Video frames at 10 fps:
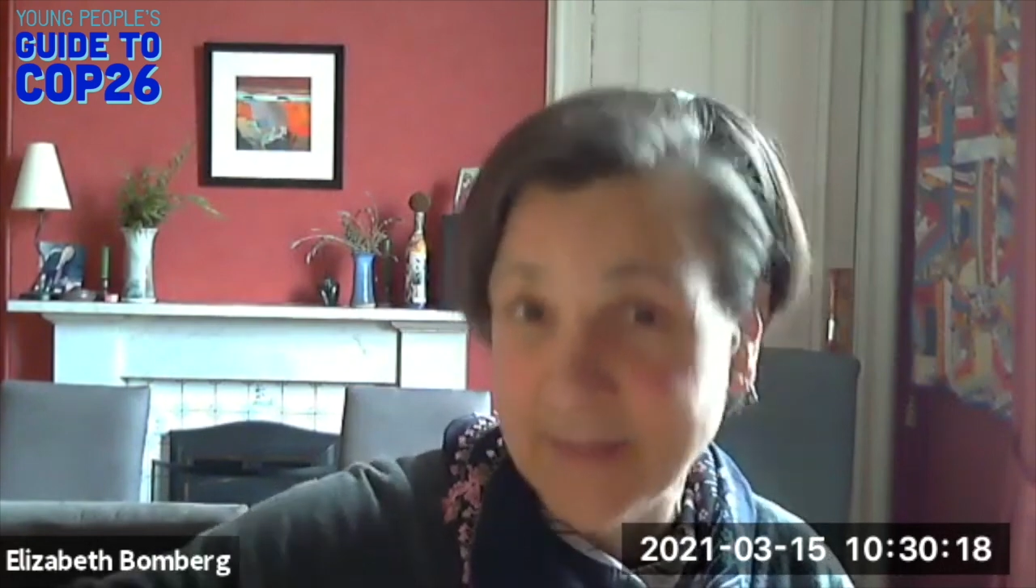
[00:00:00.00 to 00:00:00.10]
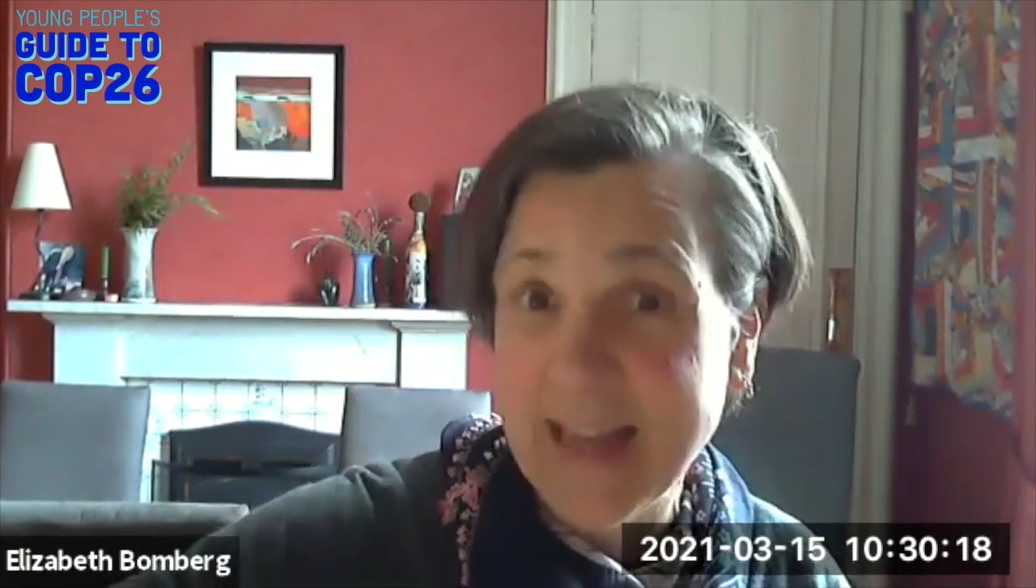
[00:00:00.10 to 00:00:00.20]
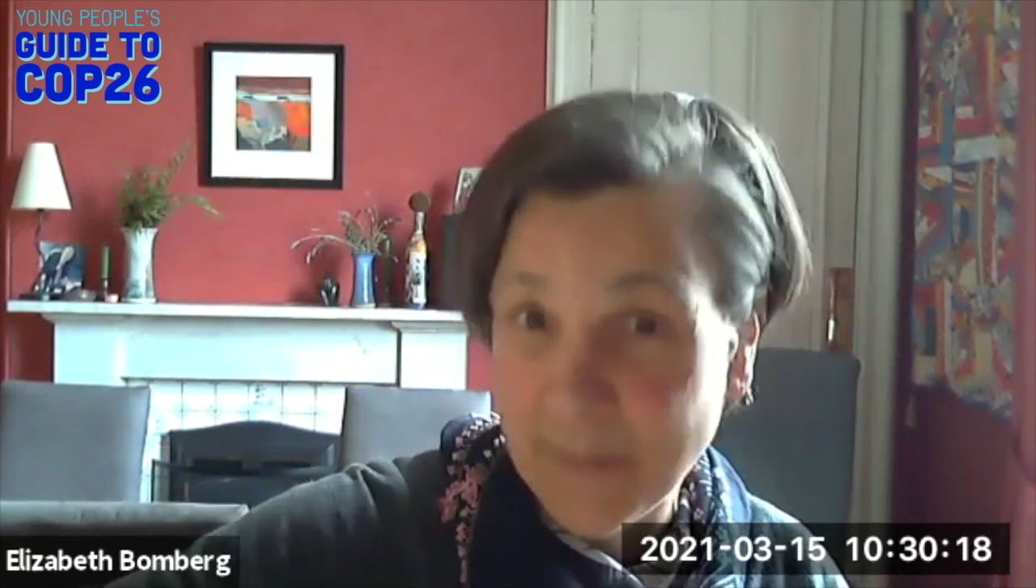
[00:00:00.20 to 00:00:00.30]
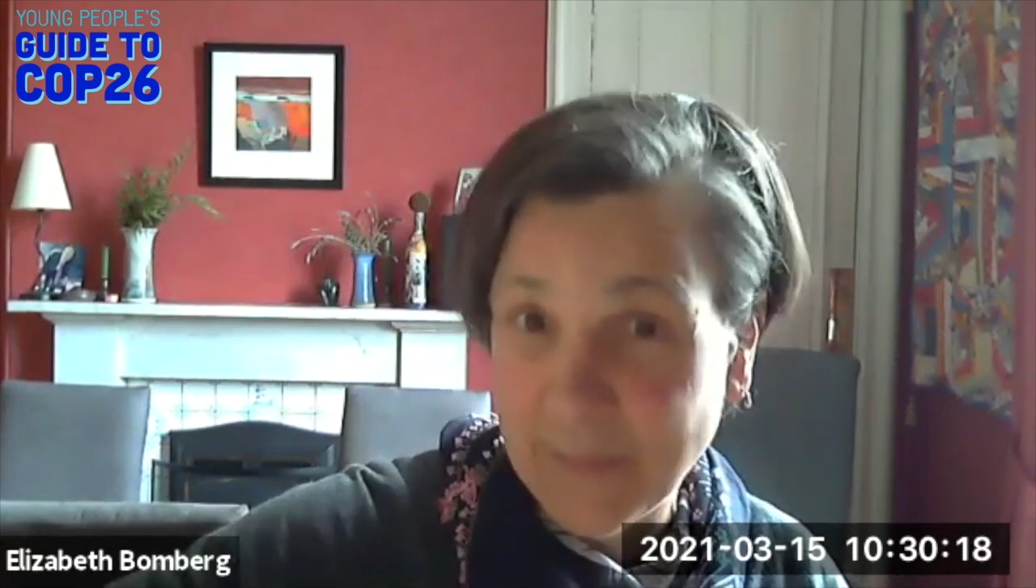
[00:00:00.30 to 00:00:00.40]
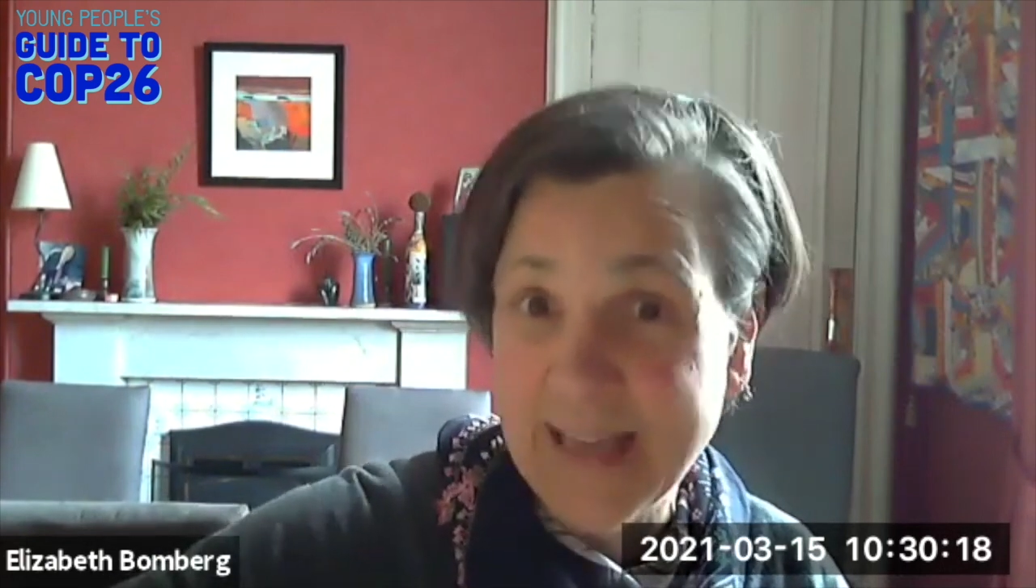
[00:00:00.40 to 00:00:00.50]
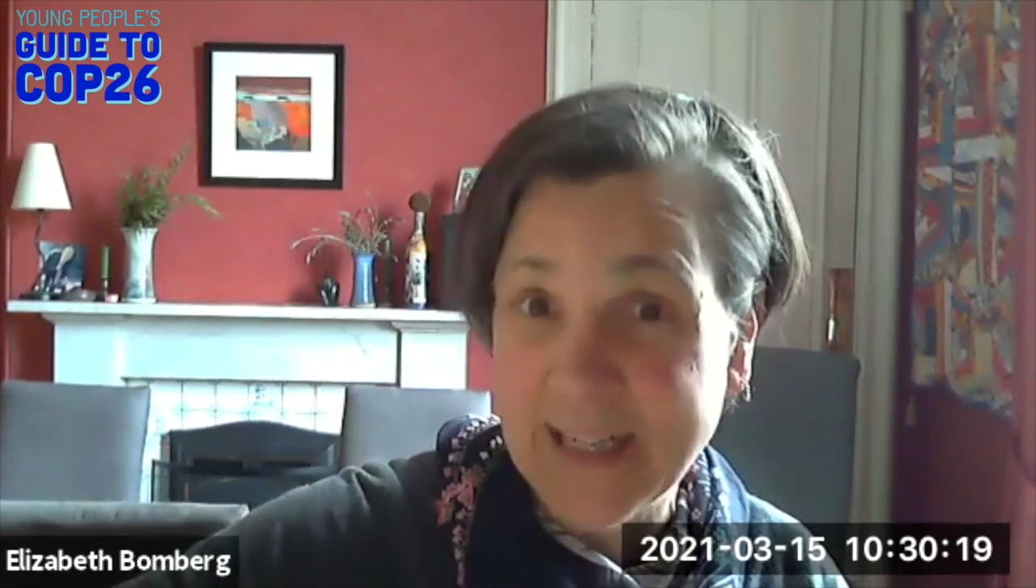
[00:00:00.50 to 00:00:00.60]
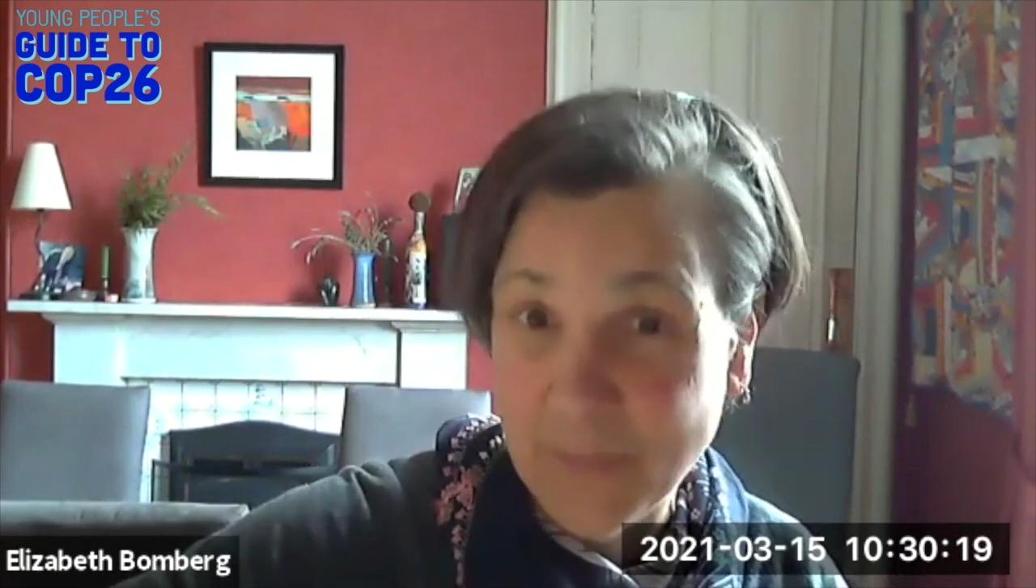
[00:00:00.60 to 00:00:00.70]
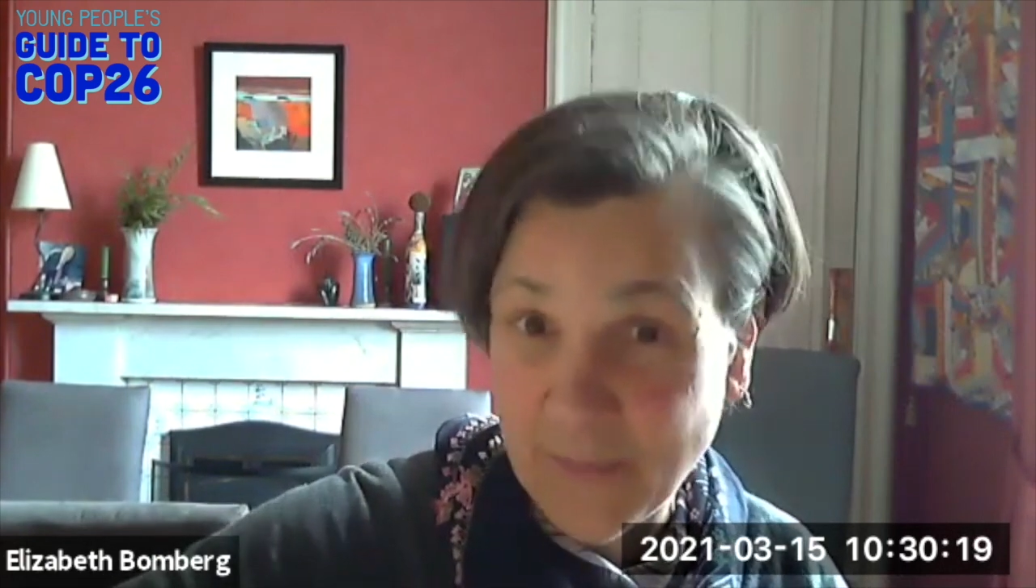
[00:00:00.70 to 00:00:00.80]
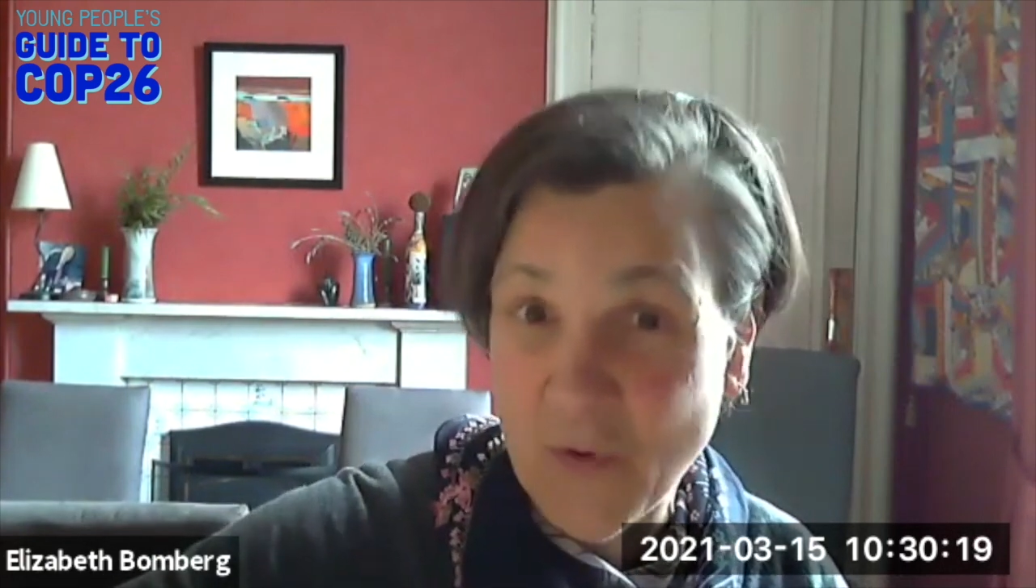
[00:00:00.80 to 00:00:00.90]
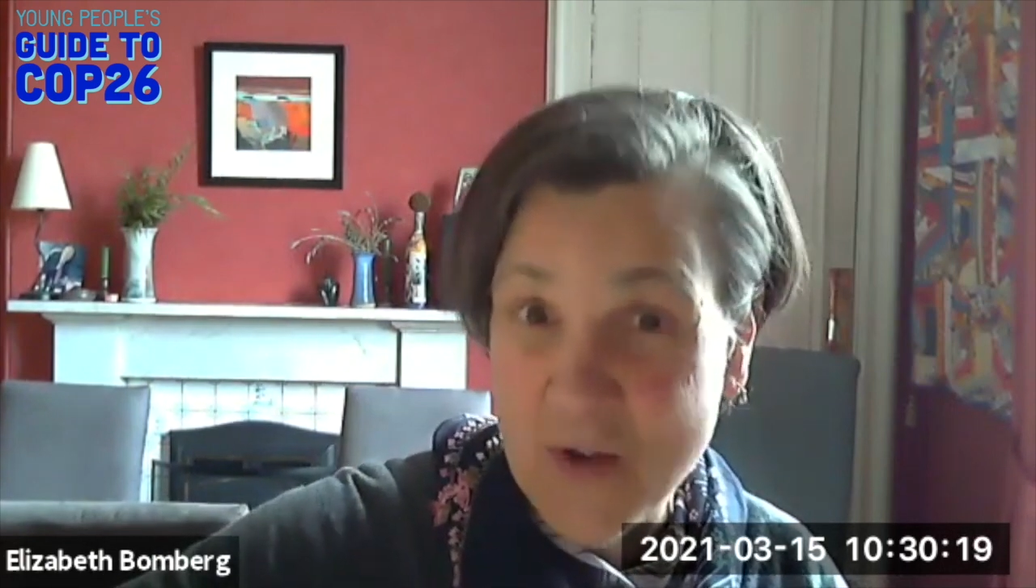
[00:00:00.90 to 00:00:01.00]
take place
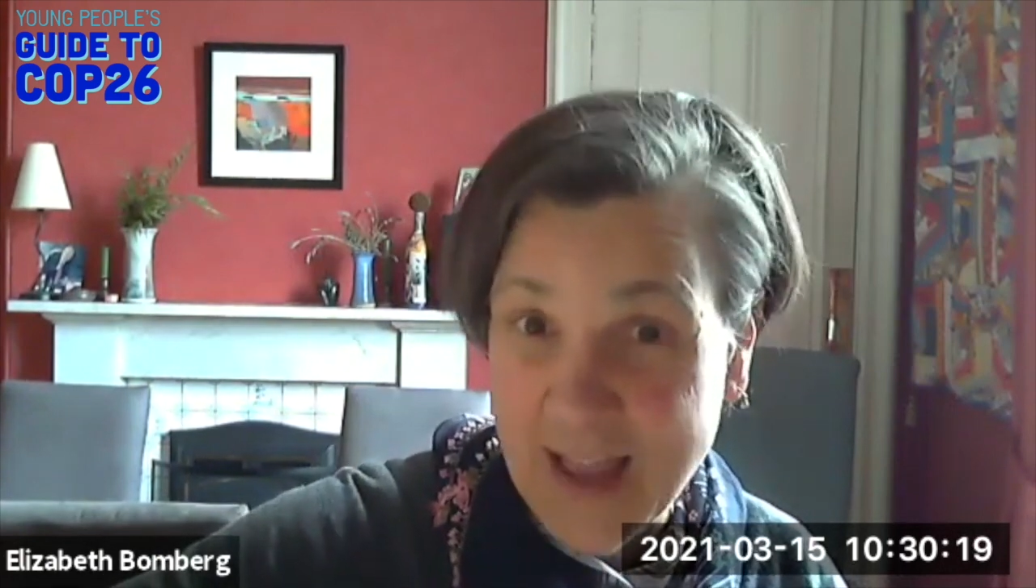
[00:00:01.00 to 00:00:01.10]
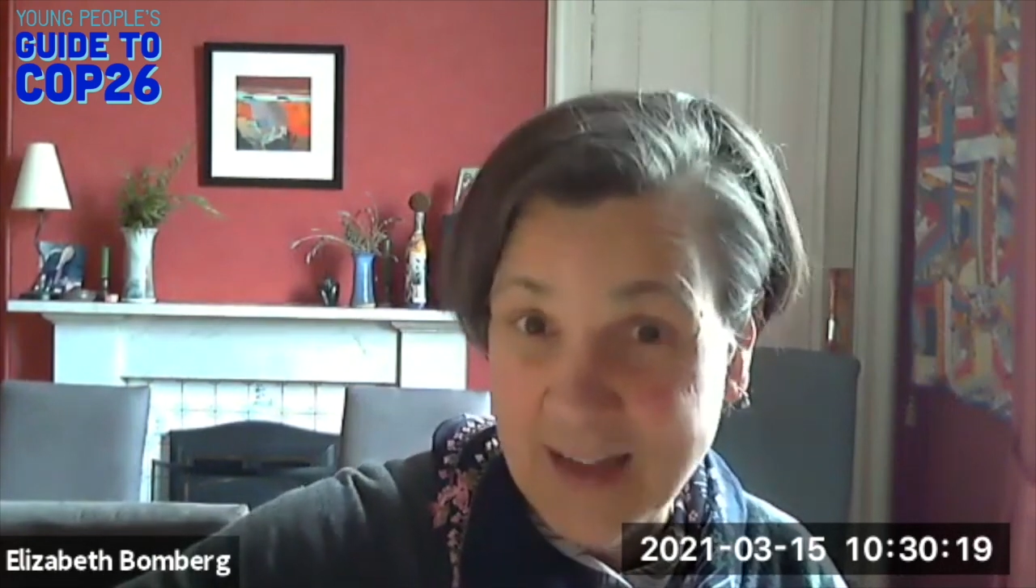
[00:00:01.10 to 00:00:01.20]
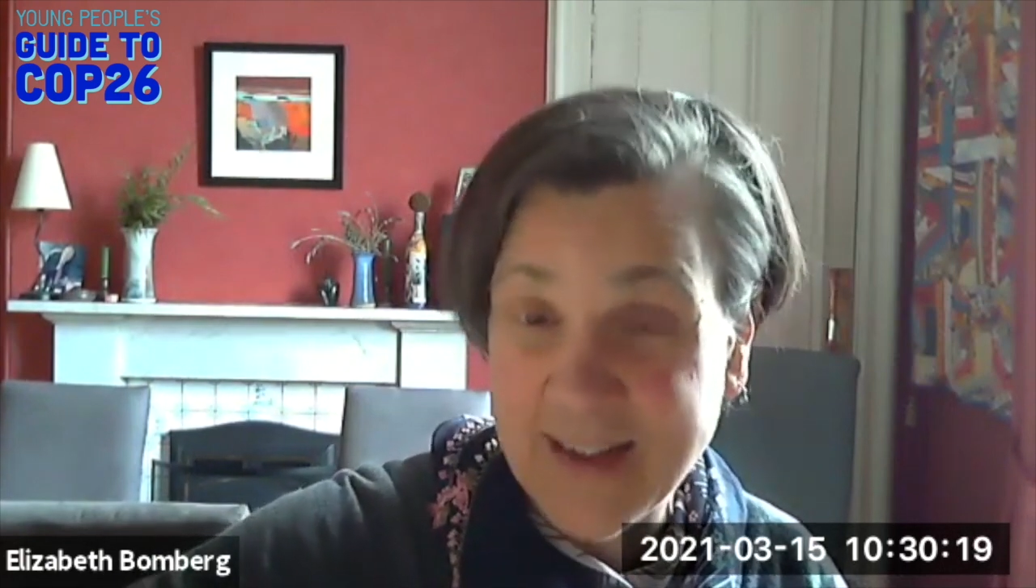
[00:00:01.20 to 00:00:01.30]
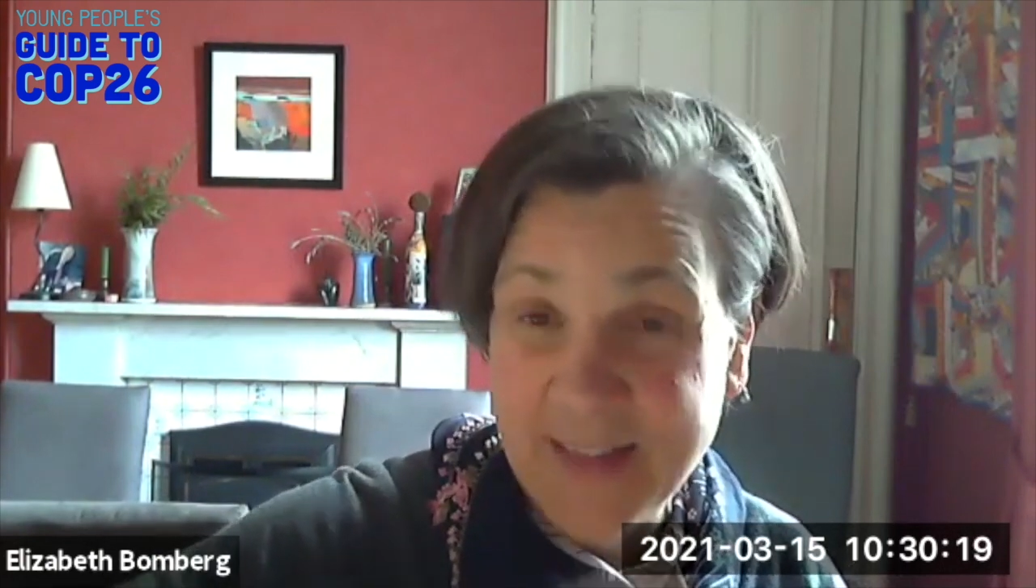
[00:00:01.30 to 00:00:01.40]
beforehand,